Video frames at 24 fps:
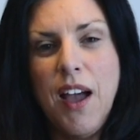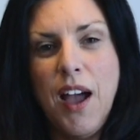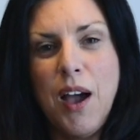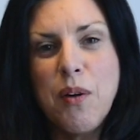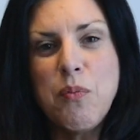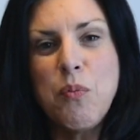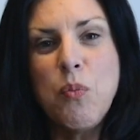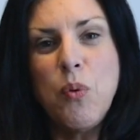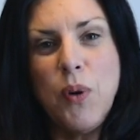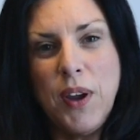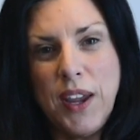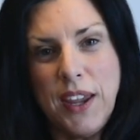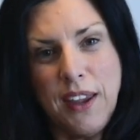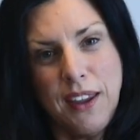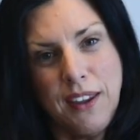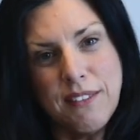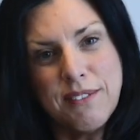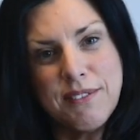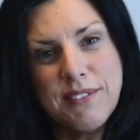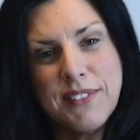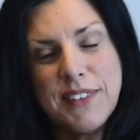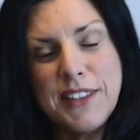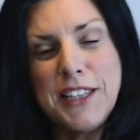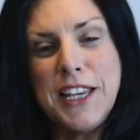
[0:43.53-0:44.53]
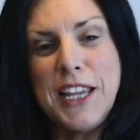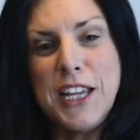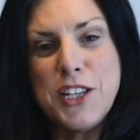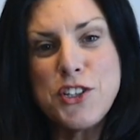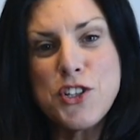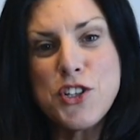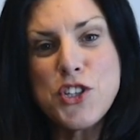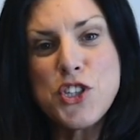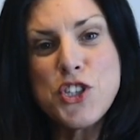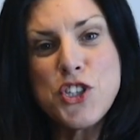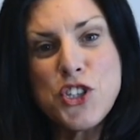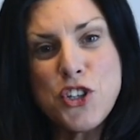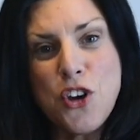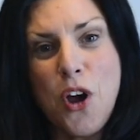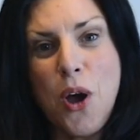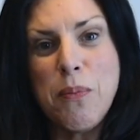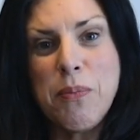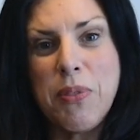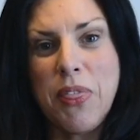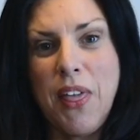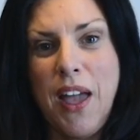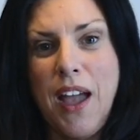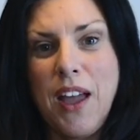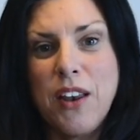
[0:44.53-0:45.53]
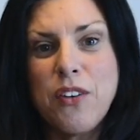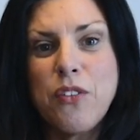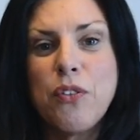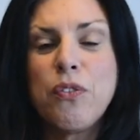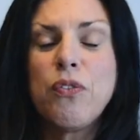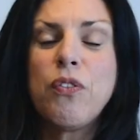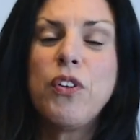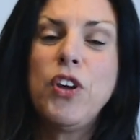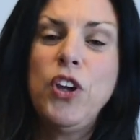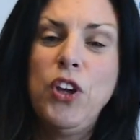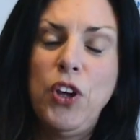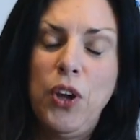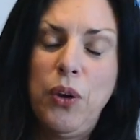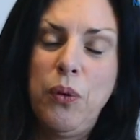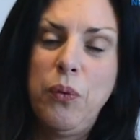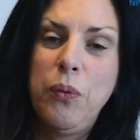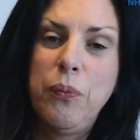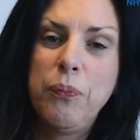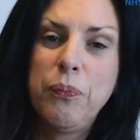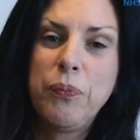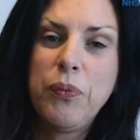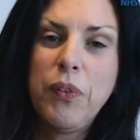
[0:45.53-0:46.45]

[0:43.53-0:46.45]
and we need to stop that for you.